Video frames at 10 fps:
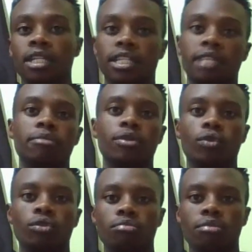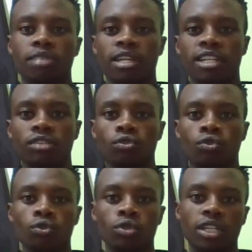Tell me what maybe I need to
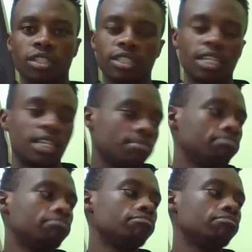do next time.